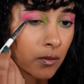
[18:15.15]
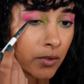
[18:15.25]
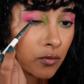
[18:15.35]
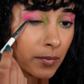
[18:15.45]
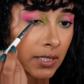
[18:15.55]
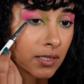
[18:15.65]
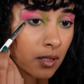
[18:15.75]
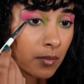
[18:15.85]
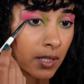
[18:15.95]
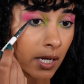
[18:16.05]
When you mix
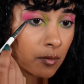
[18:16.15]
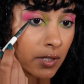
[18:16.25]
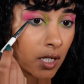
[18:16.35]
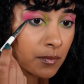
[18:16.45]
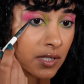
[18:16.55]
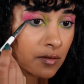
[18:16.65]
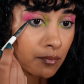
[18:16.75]
them, it kind of becomes this